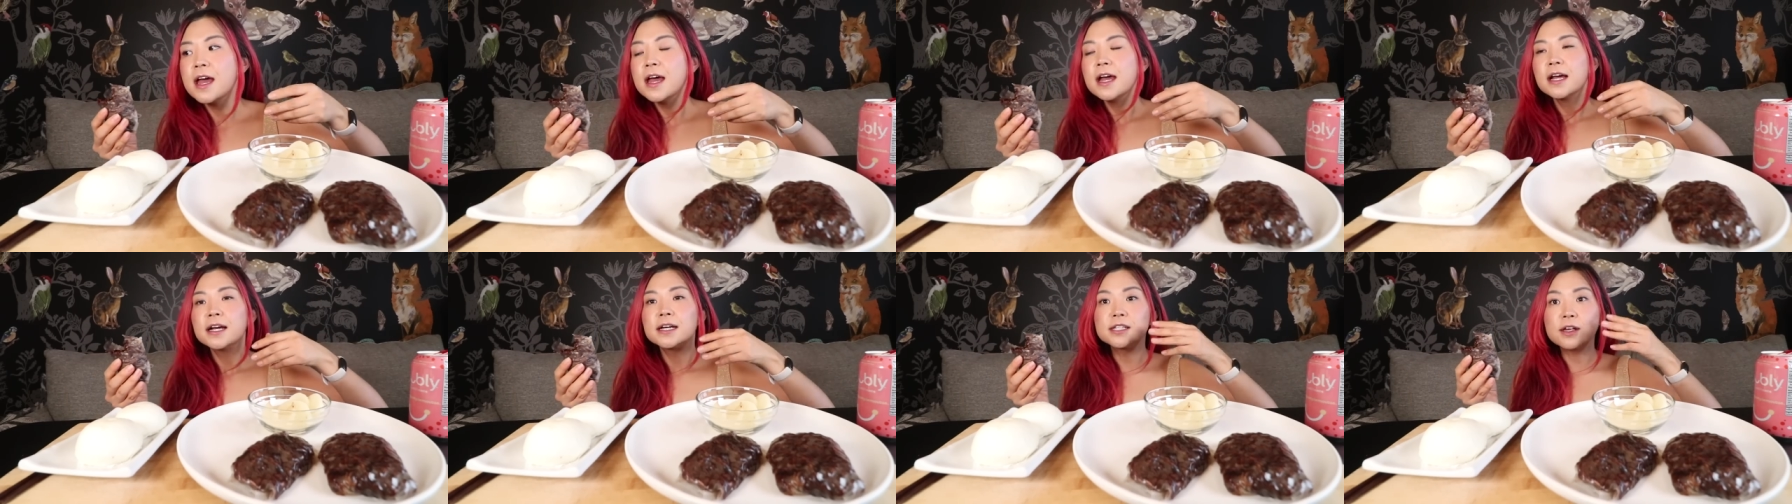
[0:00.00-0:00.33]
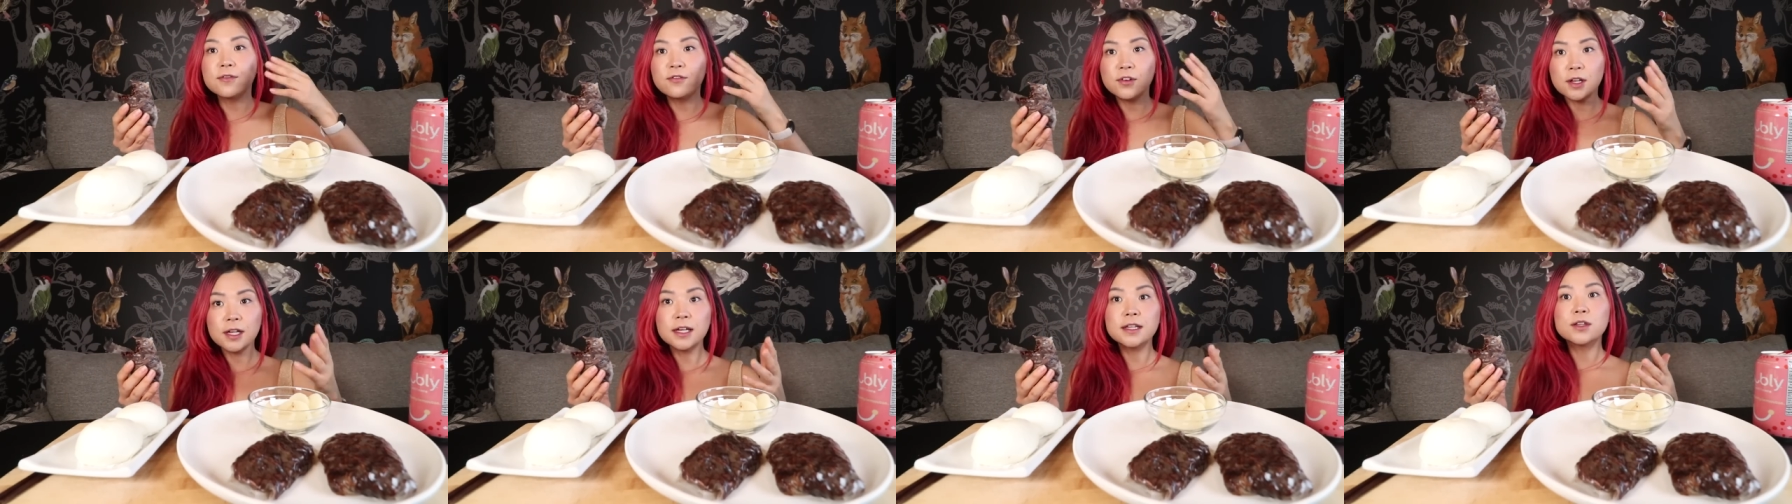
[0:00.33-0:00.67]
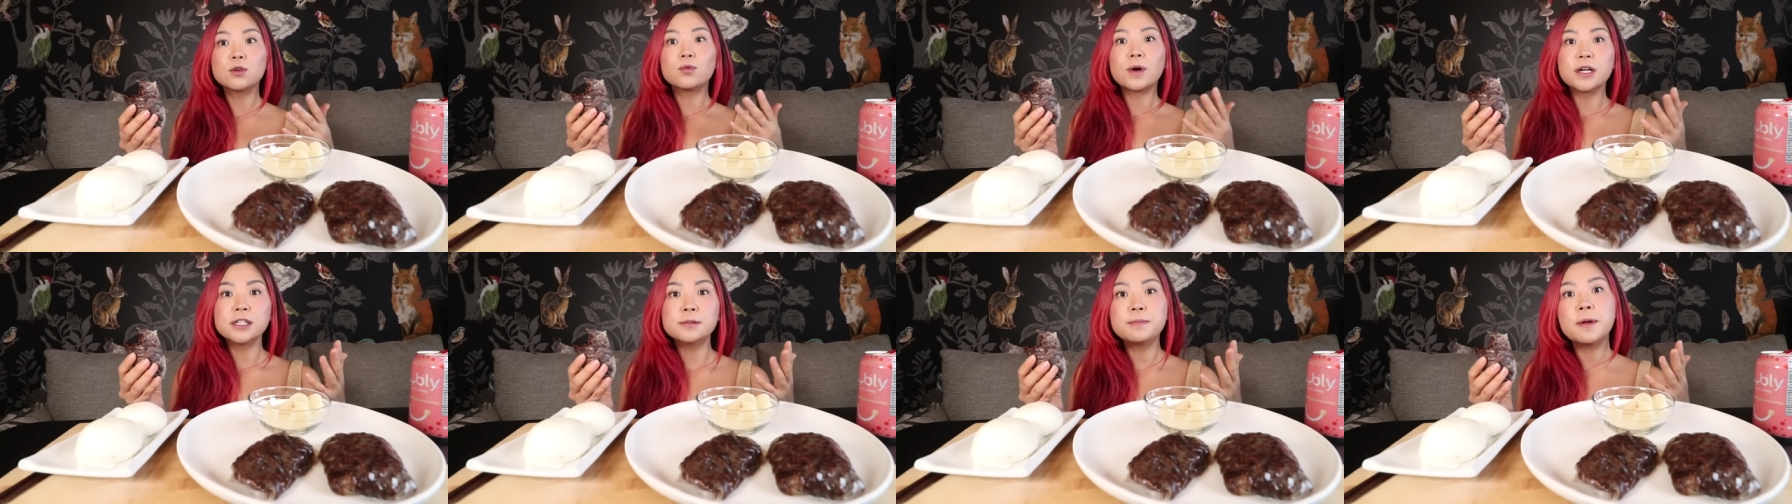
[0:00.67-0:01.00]
because I feel like
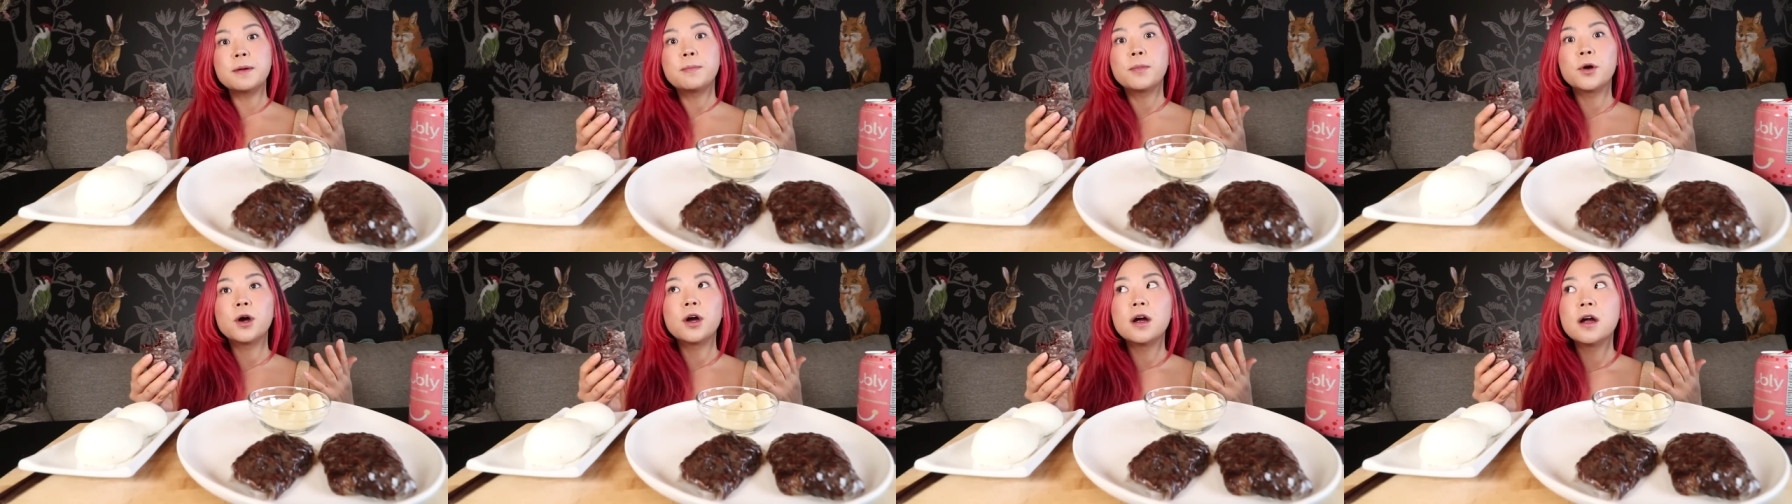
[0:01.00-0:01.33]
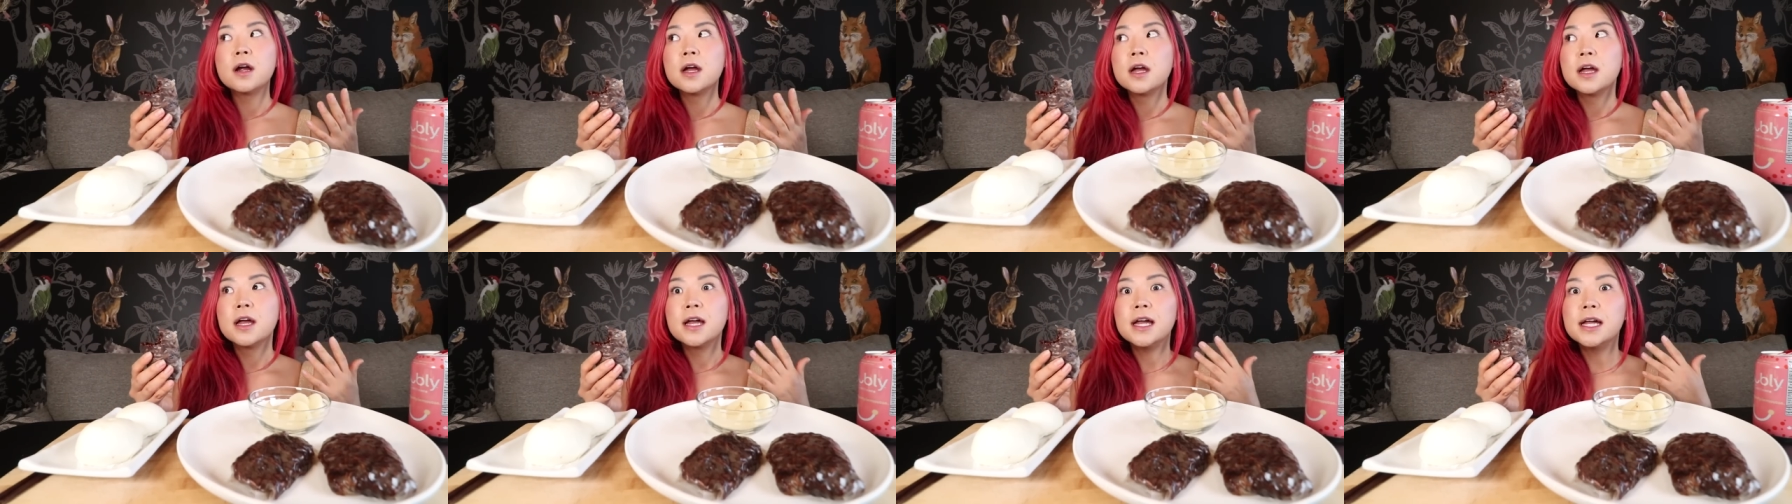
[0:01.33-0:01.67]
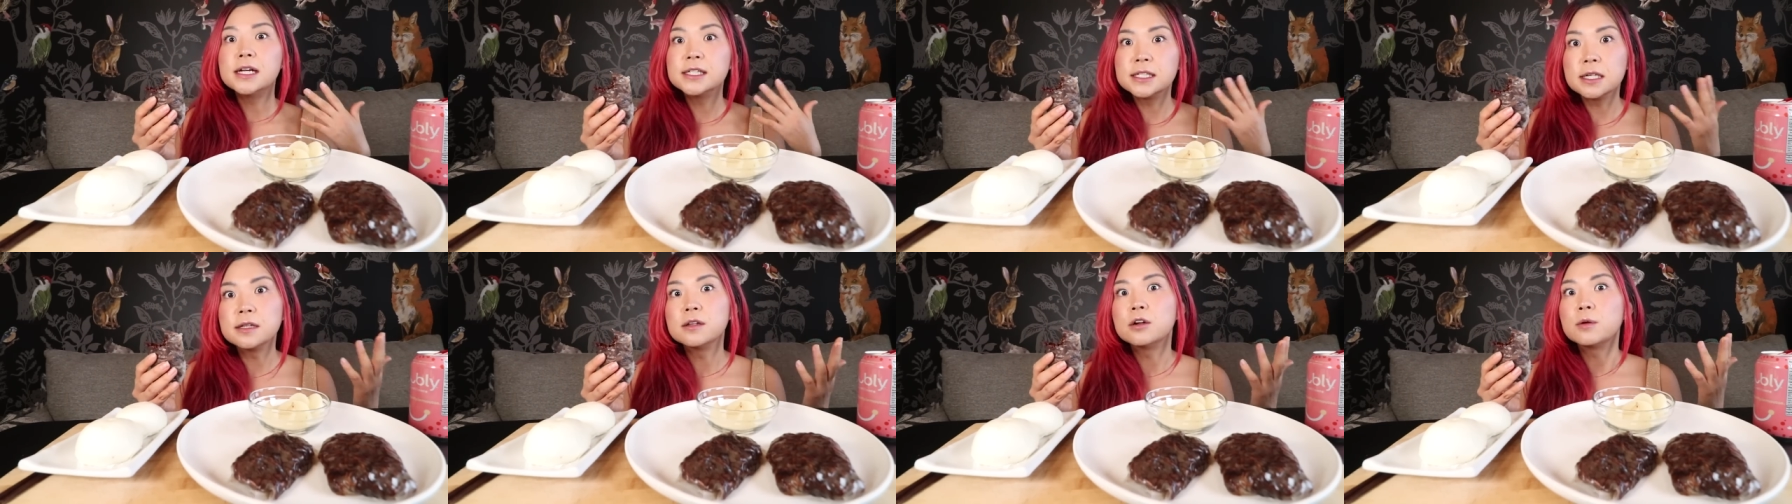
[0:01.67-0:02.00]
the rice paper
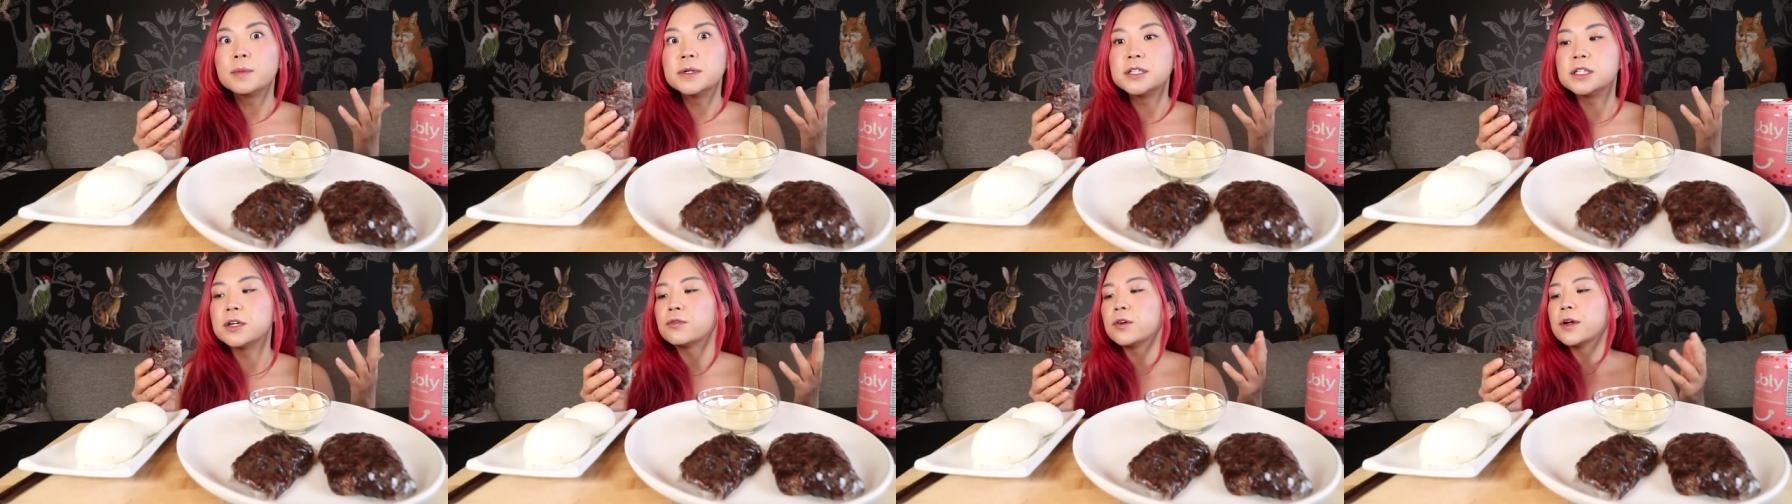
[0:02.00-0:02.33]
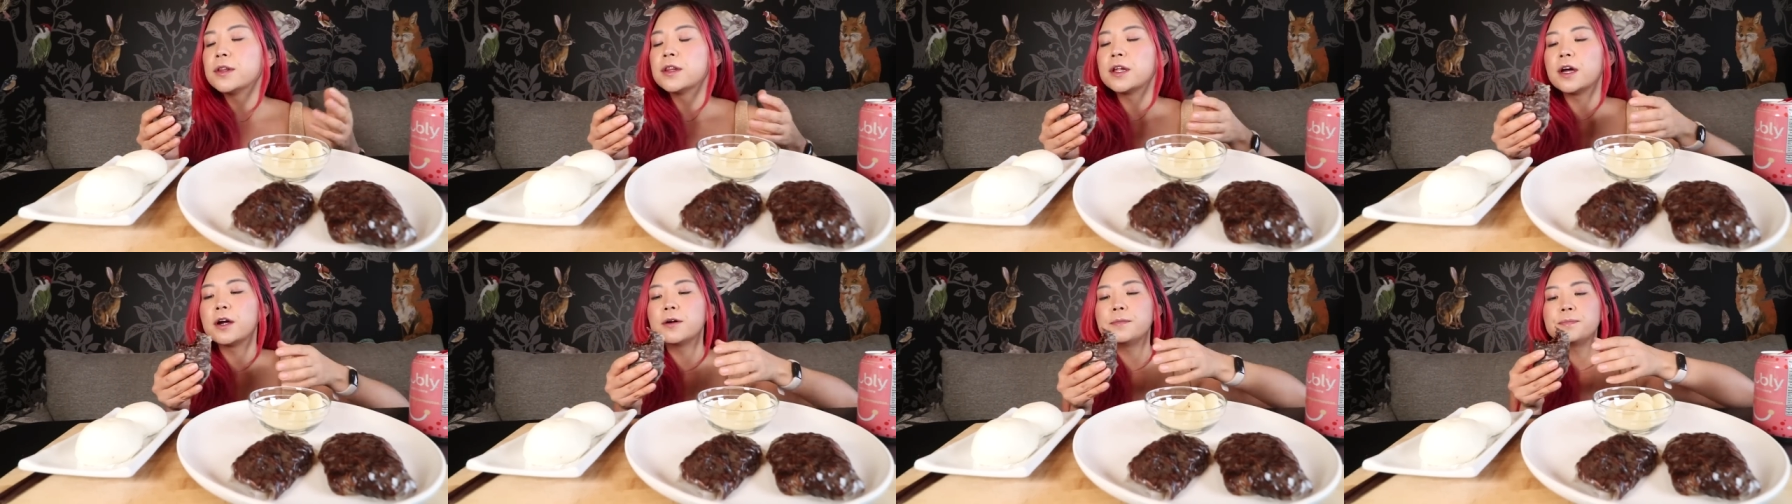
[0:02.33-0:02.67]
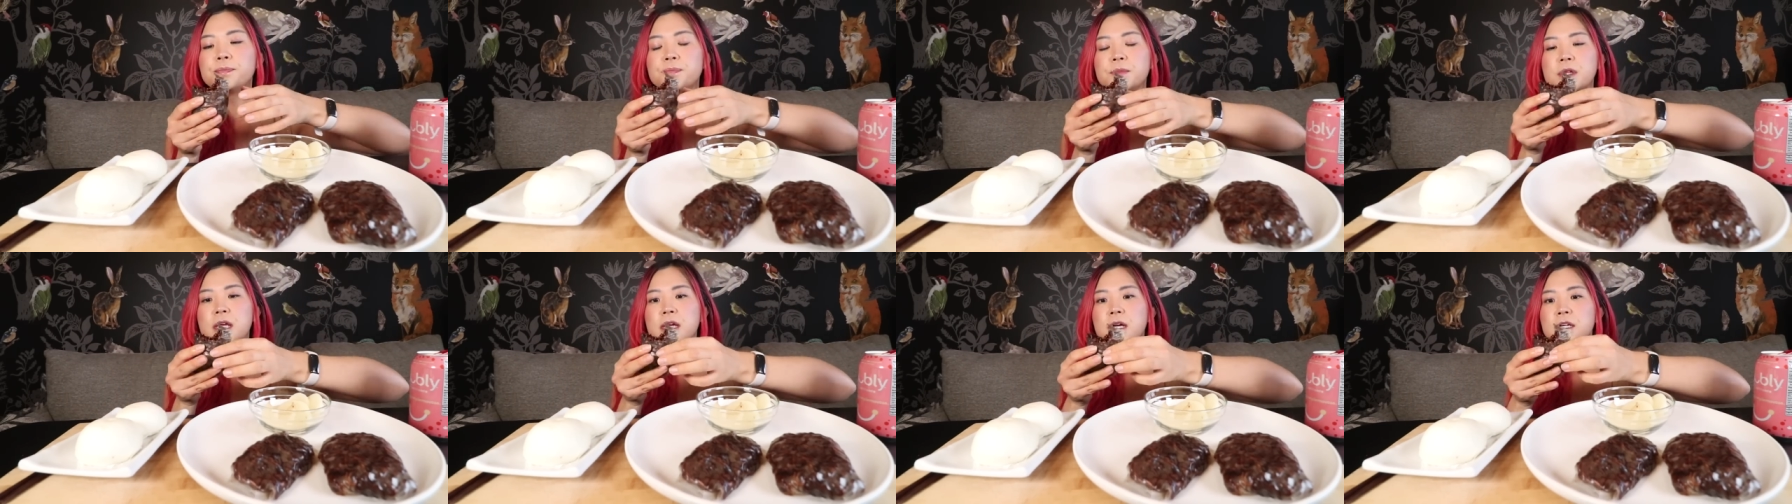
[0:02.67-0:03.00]
is a little bit different there.